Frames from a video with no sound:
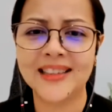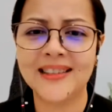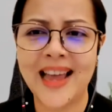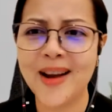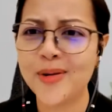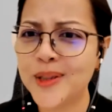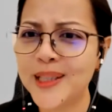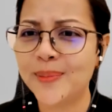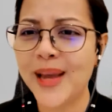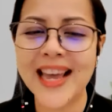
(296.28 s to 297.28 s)

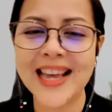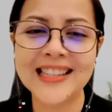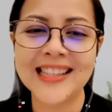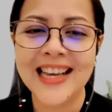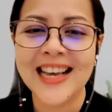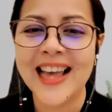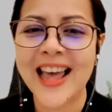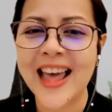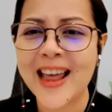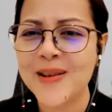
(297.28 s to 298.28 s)
aerospace,
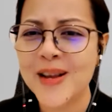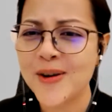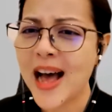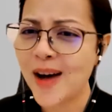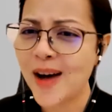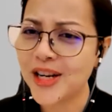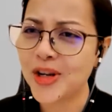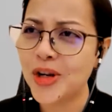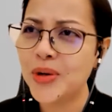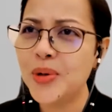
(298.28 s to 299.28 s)
and how
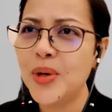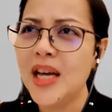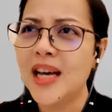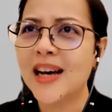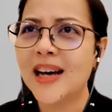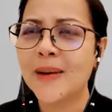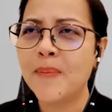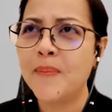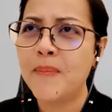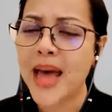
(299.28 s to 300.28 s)
did you
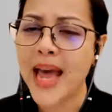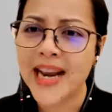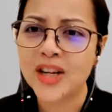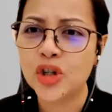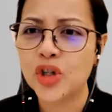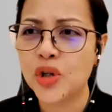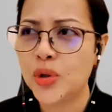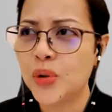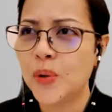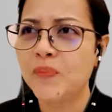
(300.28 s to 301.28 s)
manage to